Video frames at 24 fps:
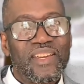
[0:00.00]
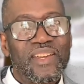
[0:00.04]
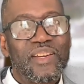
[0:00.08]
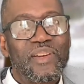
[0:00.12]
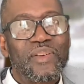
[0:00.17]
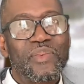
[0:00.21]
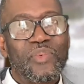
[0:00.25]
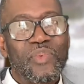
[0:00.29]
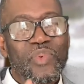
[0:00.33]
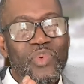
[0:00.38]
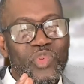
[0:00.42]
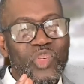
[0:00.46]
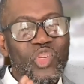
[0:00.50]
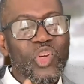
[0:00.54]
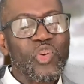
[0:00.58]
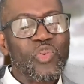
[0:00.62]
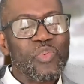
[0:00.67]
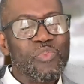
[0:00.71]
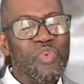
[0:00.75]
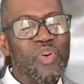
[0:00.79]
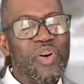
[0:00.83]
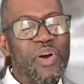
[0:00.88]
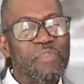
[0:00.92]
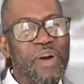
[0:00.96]
We'll talk
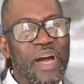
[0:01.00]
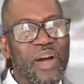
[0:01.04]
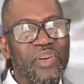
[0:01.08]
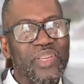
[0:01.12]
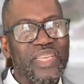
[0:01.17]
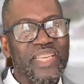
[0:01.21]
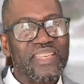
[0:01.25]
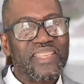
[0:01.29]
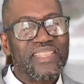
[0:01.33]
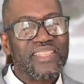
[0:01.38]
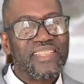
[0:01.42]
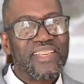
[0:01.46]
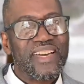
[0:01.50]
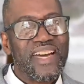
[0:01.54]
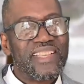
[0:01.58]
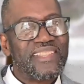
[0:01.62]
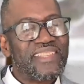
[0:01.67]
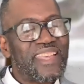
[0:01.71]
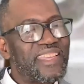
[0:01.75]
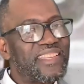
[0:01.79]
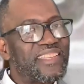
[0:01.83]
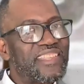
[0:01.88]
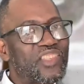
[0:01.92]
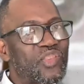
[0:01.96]
more about it. I said
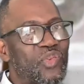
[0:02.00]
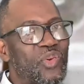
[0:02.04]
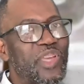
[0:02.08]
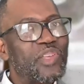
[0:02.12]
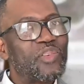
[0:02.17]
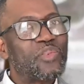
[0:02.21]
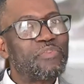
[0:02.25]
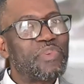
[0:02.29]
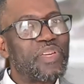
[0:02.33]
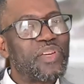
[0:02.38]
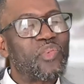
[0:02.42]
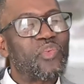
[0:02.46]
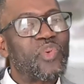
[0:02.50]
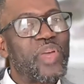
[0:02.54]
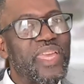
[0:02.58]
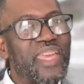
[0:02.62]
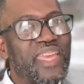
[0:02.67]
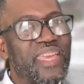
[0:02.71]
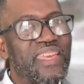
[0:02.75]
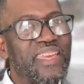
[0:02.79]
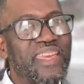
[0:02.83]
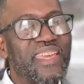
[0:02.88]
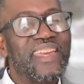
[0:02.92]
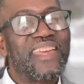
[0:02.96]
it's going to be a quick
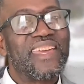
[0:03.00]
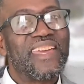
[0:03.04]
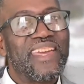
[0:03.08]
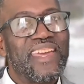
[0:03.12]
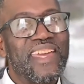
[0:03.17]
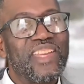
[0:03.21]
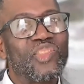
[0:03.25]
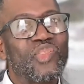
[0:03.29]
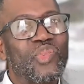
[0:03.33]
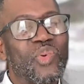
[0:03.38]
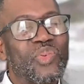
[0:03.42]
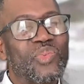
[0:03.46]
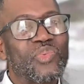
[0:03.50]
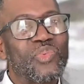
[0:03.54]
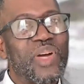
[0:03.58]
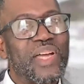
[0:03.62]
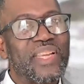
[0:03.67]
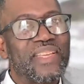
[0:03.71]
and short one.